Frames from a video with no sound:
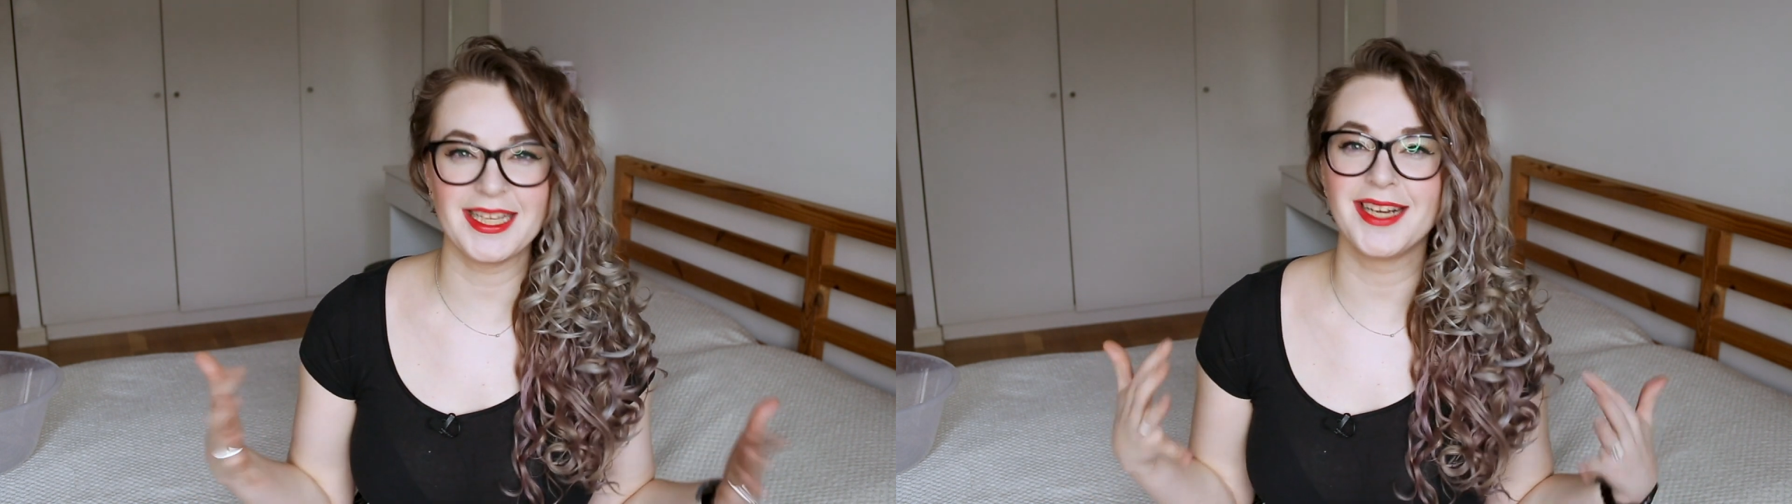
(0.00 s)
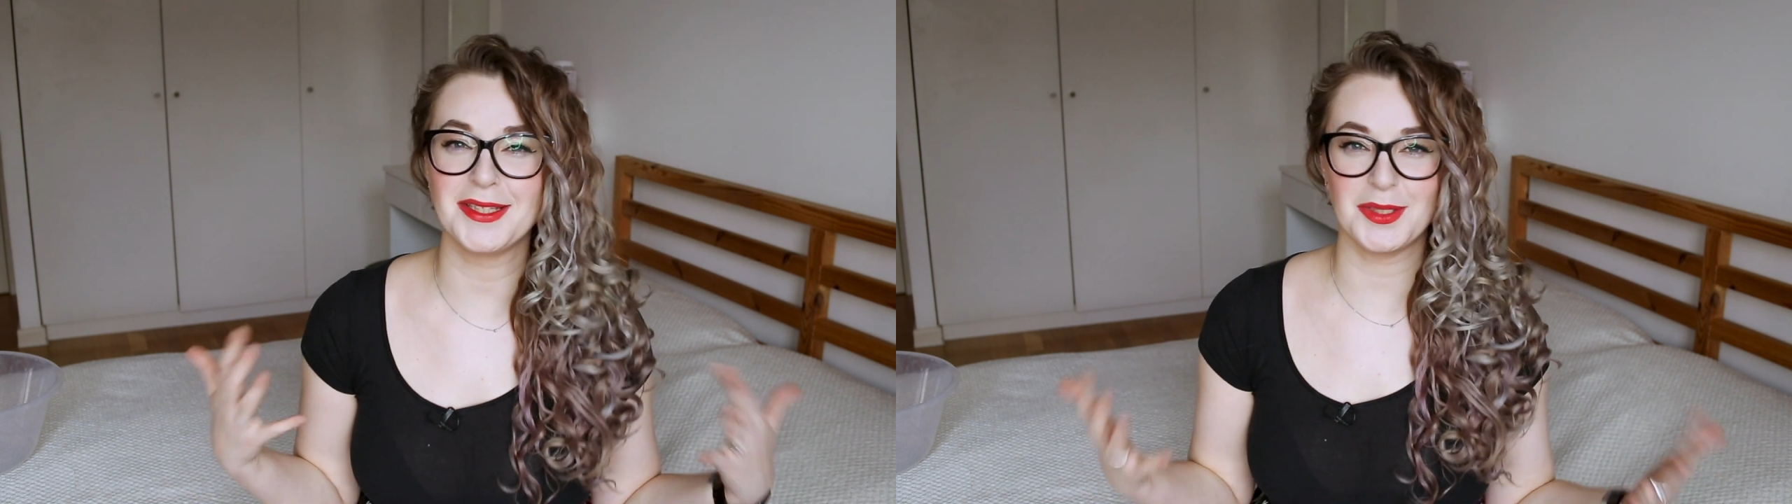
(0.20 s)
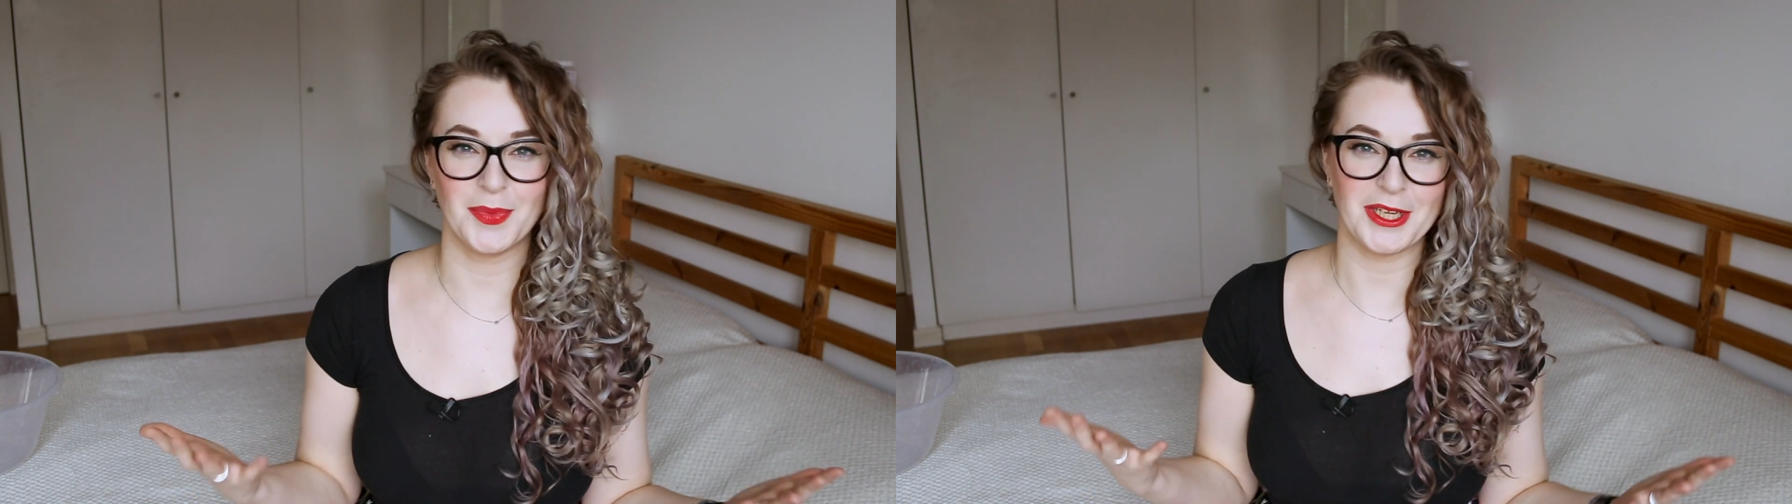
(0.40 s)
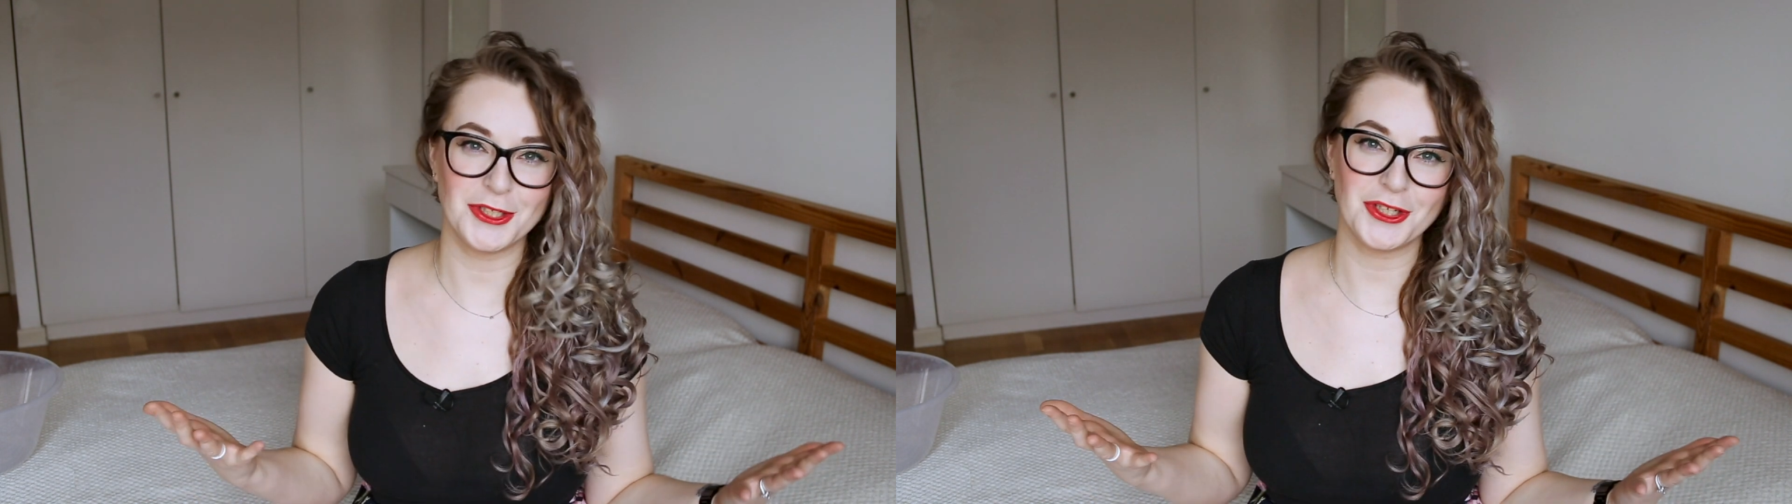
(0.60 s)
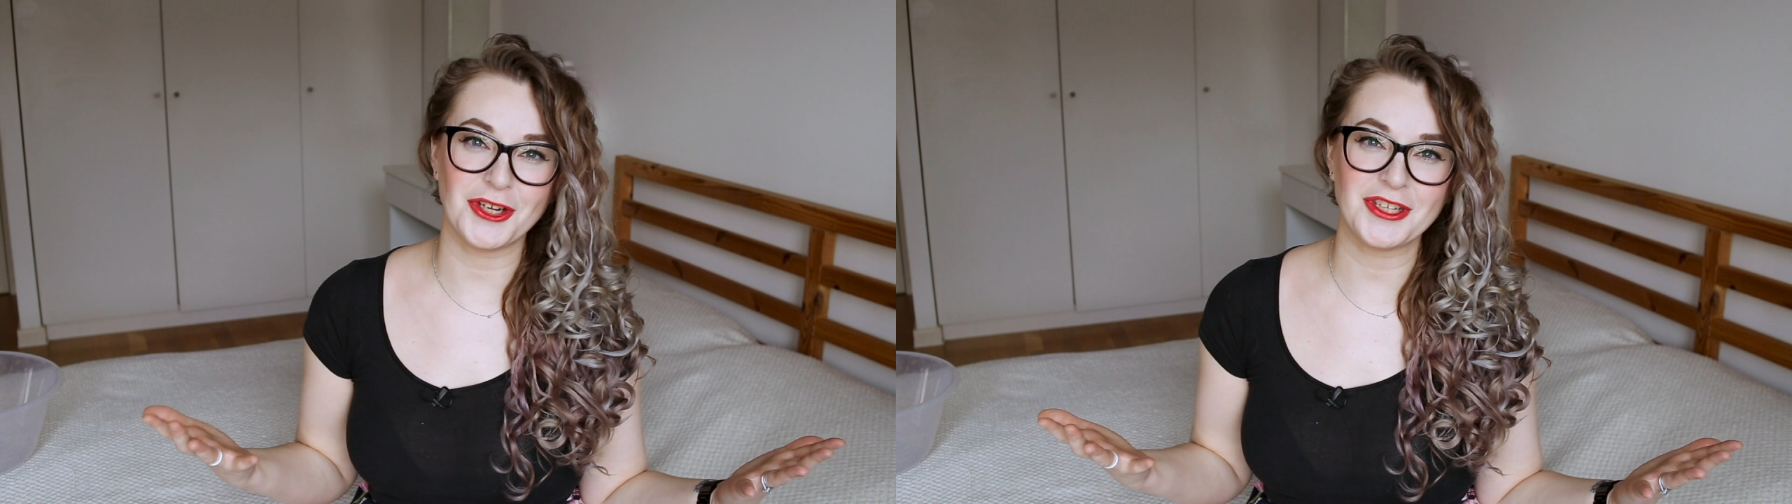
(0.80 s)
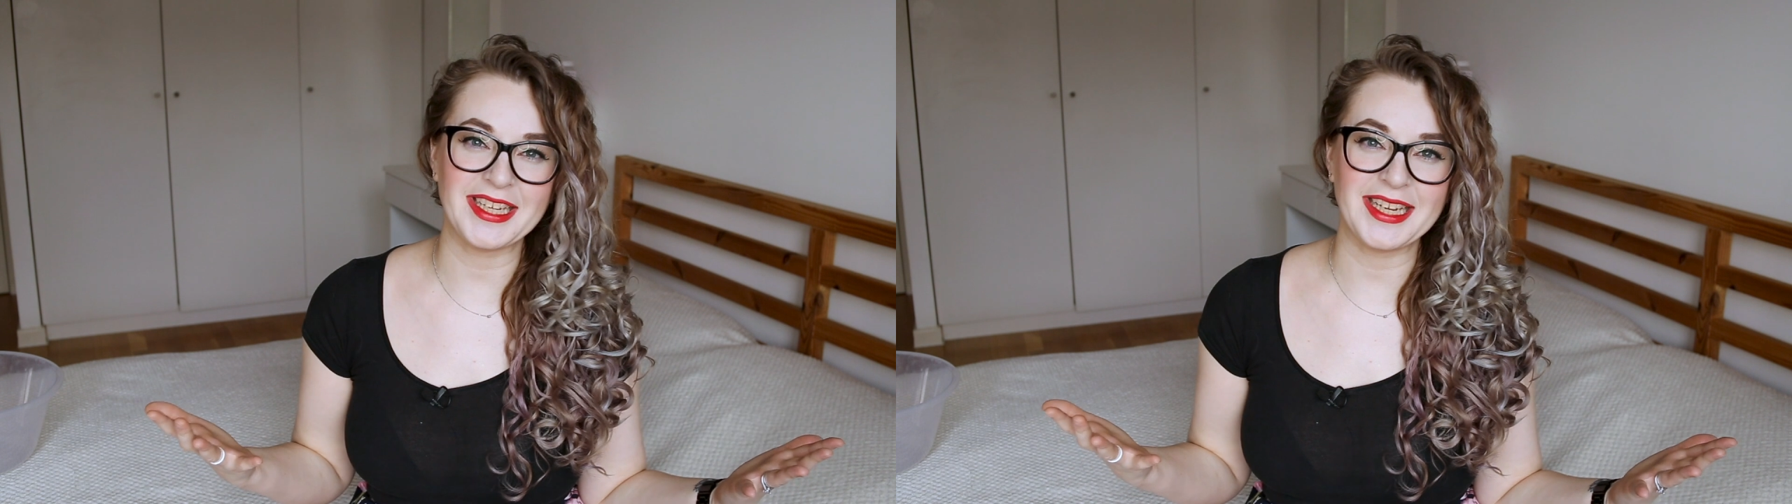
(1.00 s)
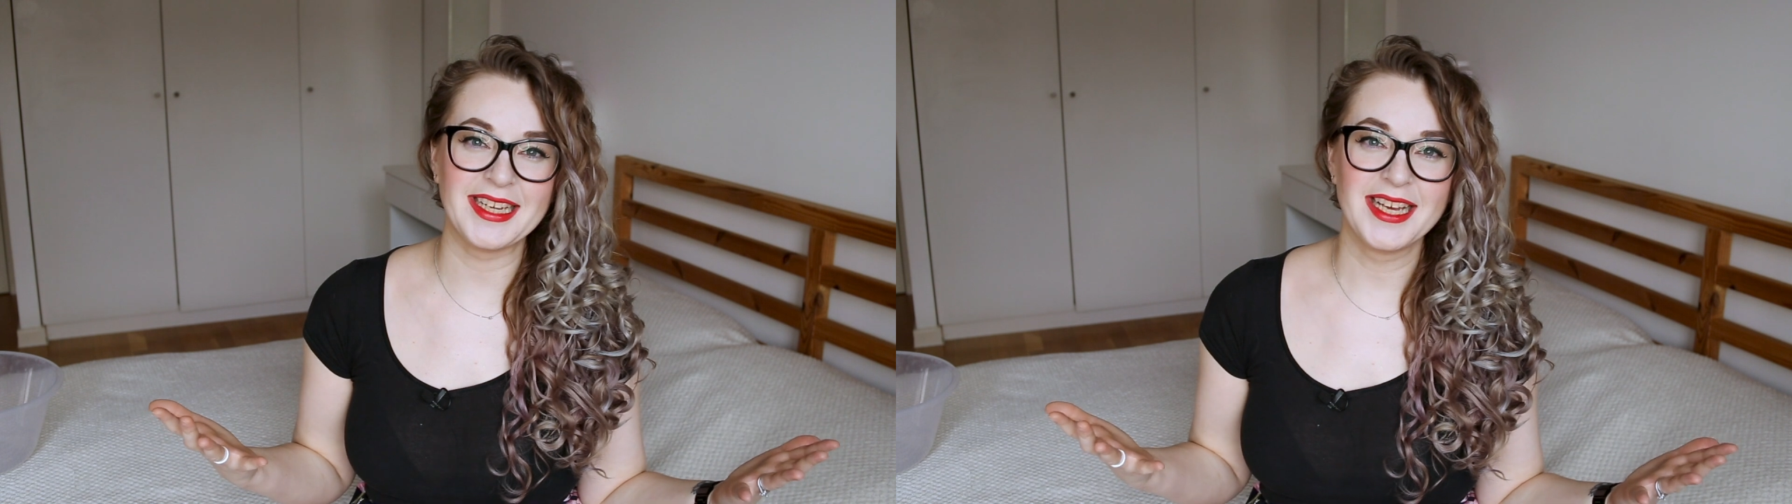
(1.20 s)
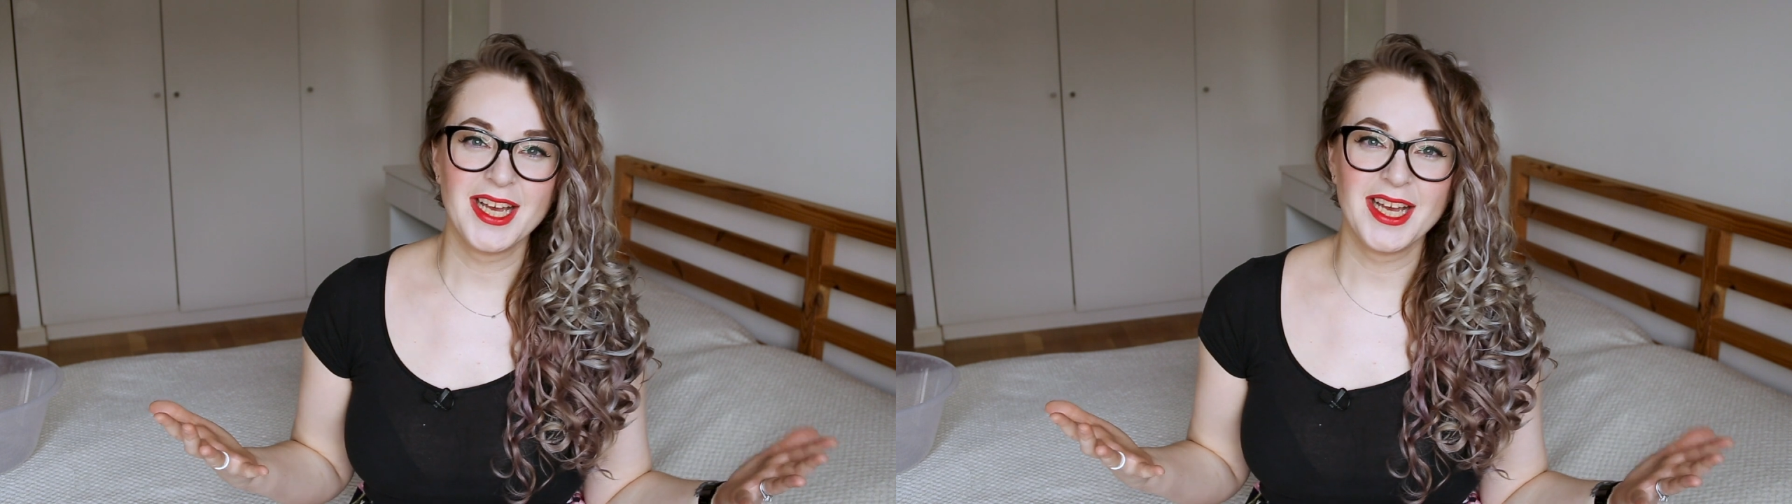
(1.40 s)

started my journey,